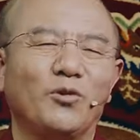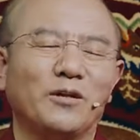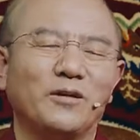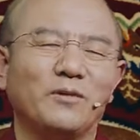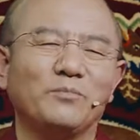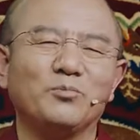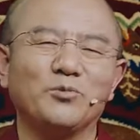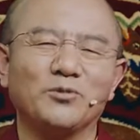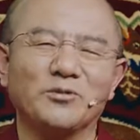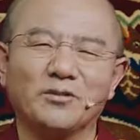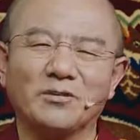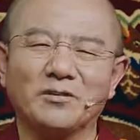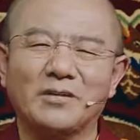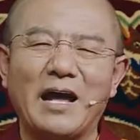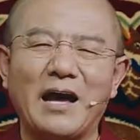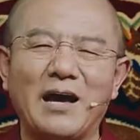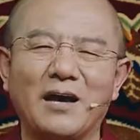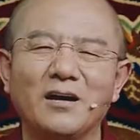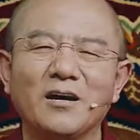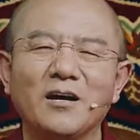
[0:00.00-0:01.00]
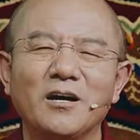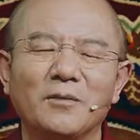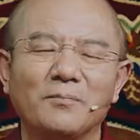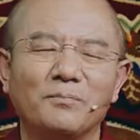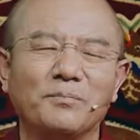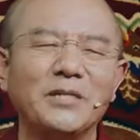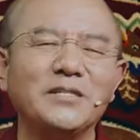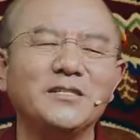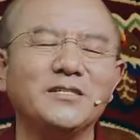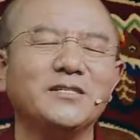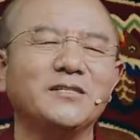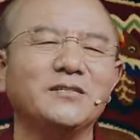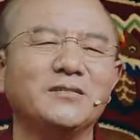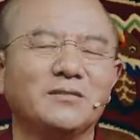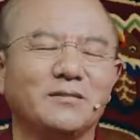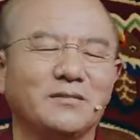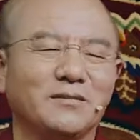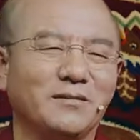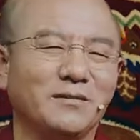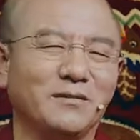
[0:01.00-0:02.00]
So the afflictions are
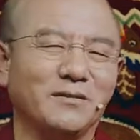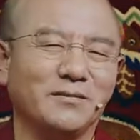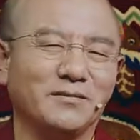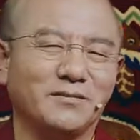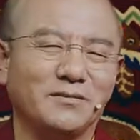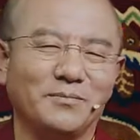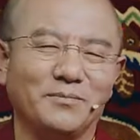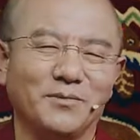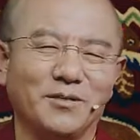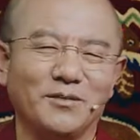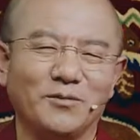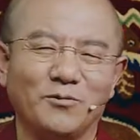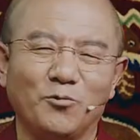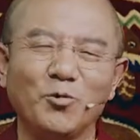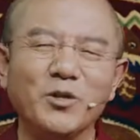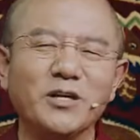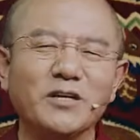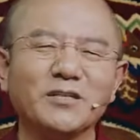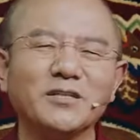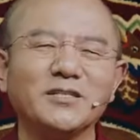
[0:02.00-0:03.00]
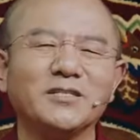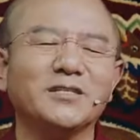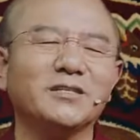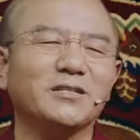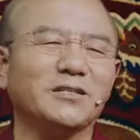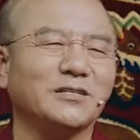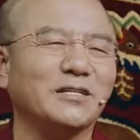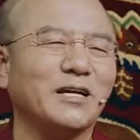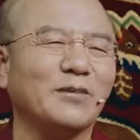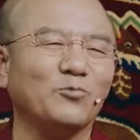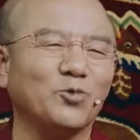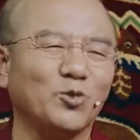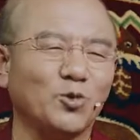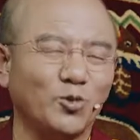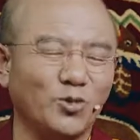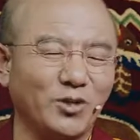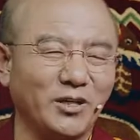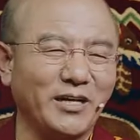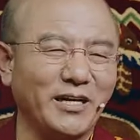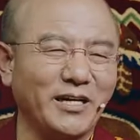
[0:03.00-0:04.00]
already
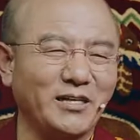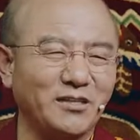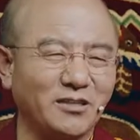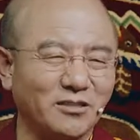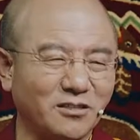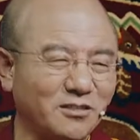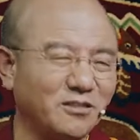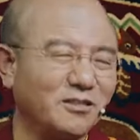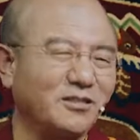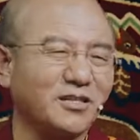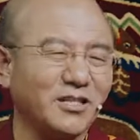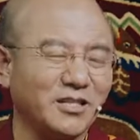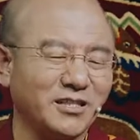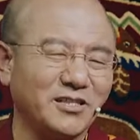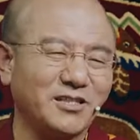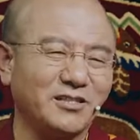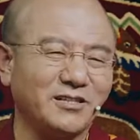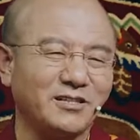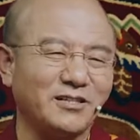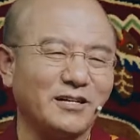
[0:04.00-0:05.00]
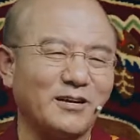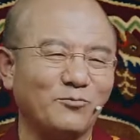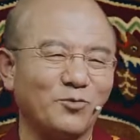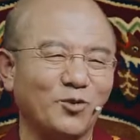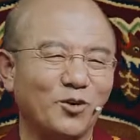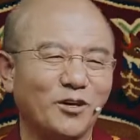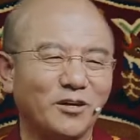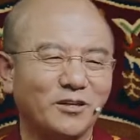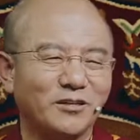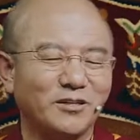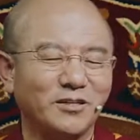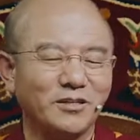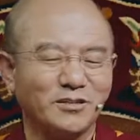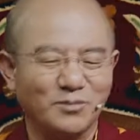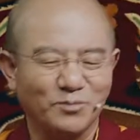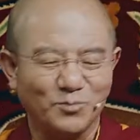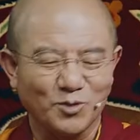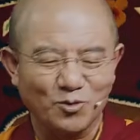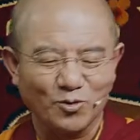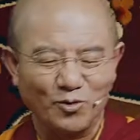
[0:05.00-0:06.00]
defiling, are having pollutions,
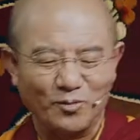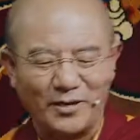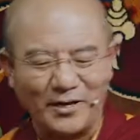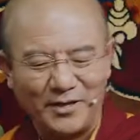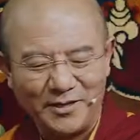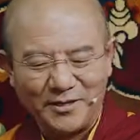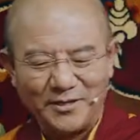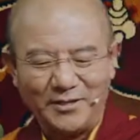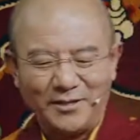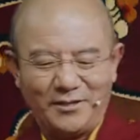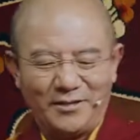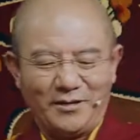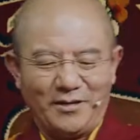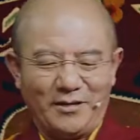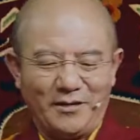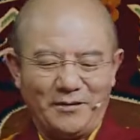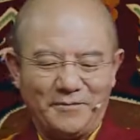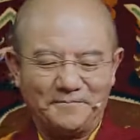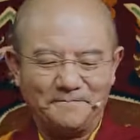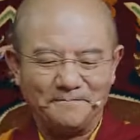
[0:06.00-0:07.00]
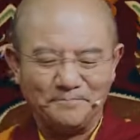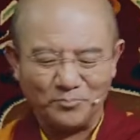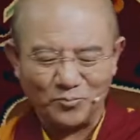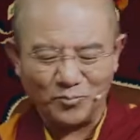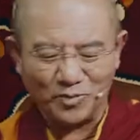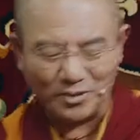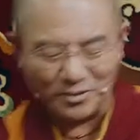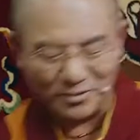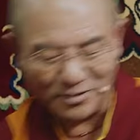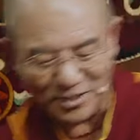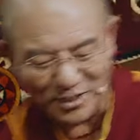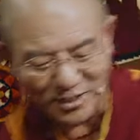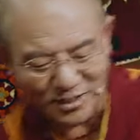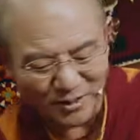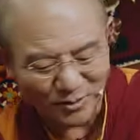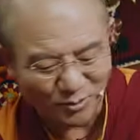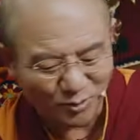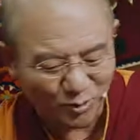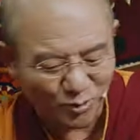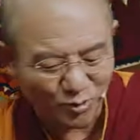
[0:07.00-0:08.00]
creating pollutions.
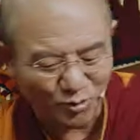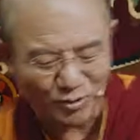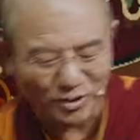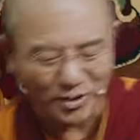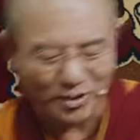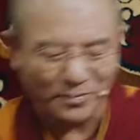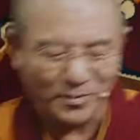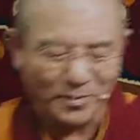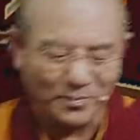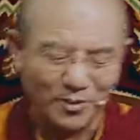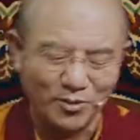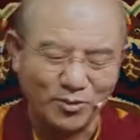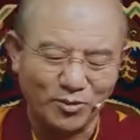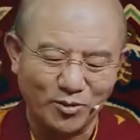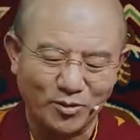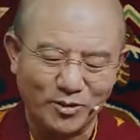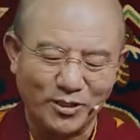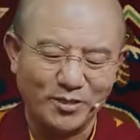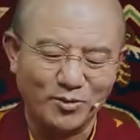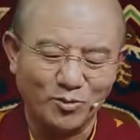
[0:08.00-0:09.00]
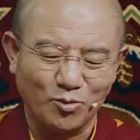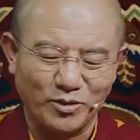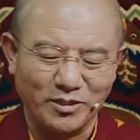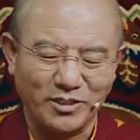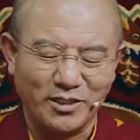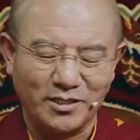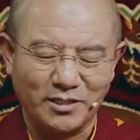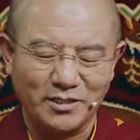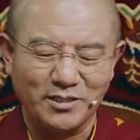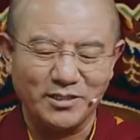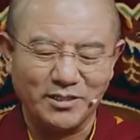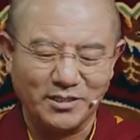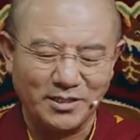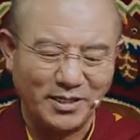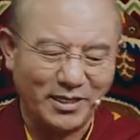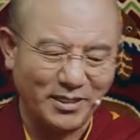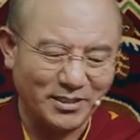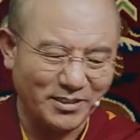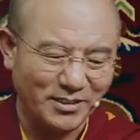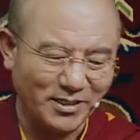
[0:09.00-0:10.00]
And these kind of
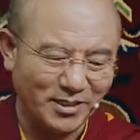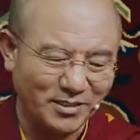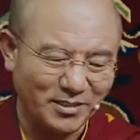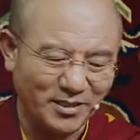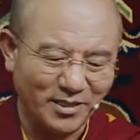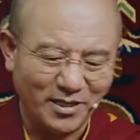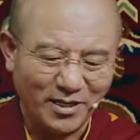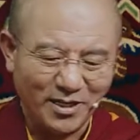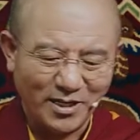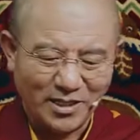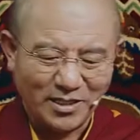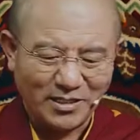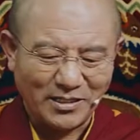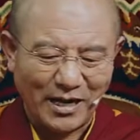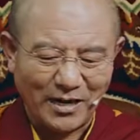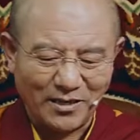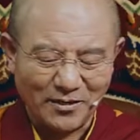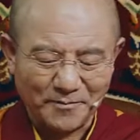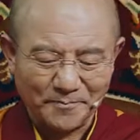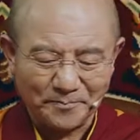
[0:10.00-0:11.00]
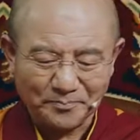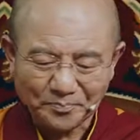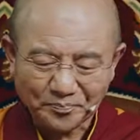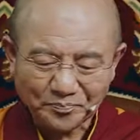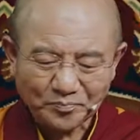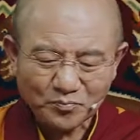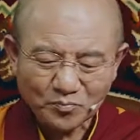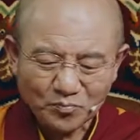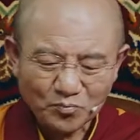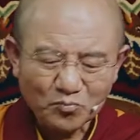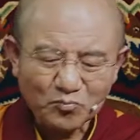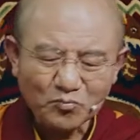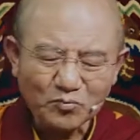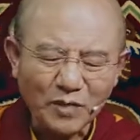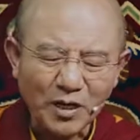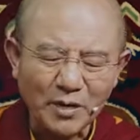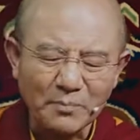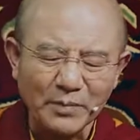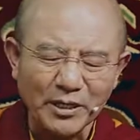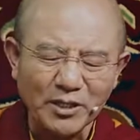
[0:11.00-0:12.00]
pollutions are
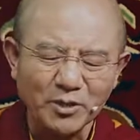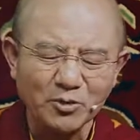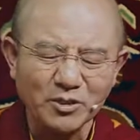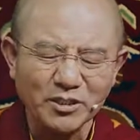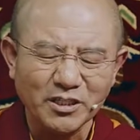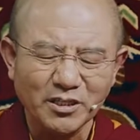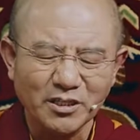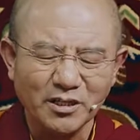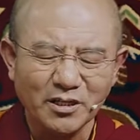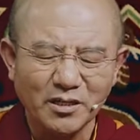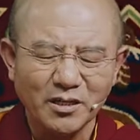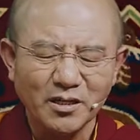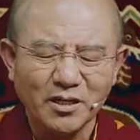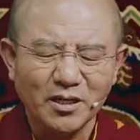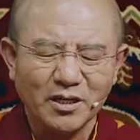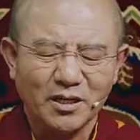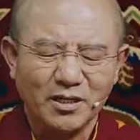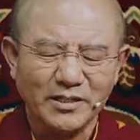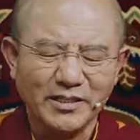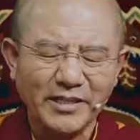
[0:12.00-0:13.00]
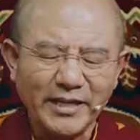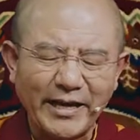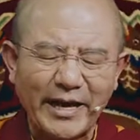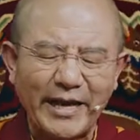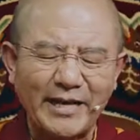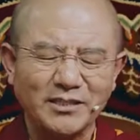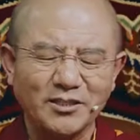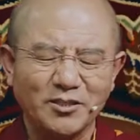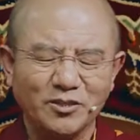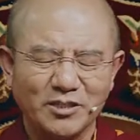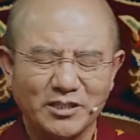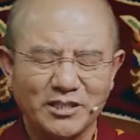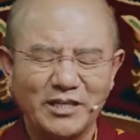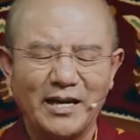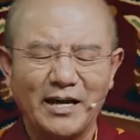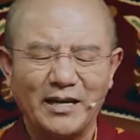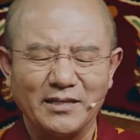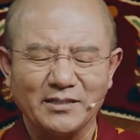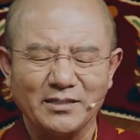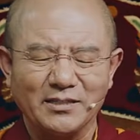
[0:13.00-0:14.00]
covering up the essence
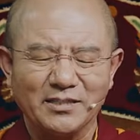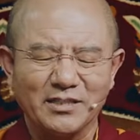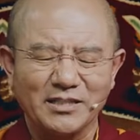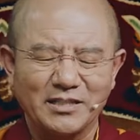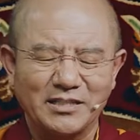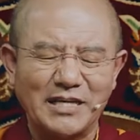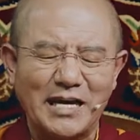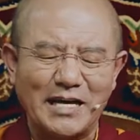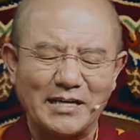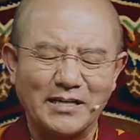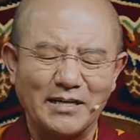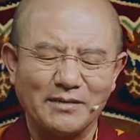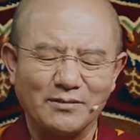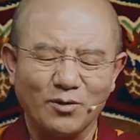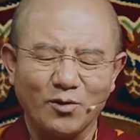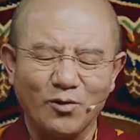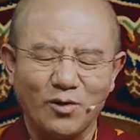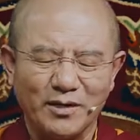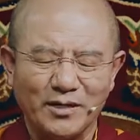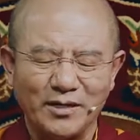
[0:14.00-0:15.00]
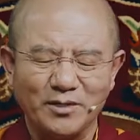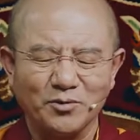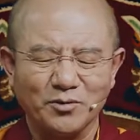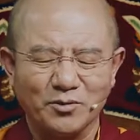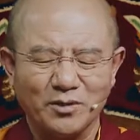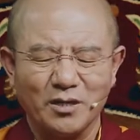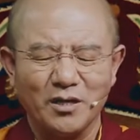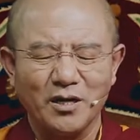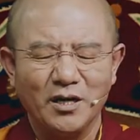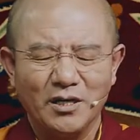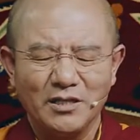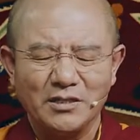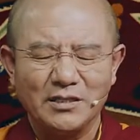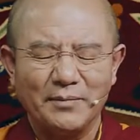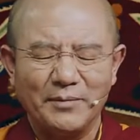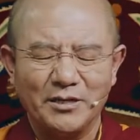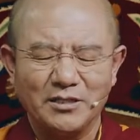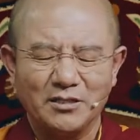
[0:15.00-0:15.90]
that is the grain.